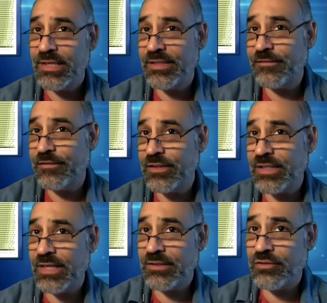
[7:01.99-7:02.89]
in
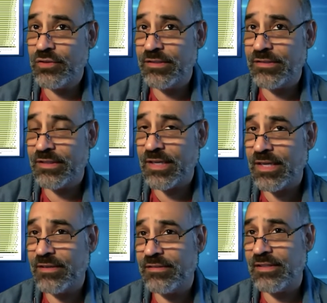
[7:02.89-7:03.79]
different countries,
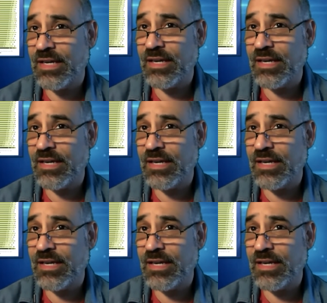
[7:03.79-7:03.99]
as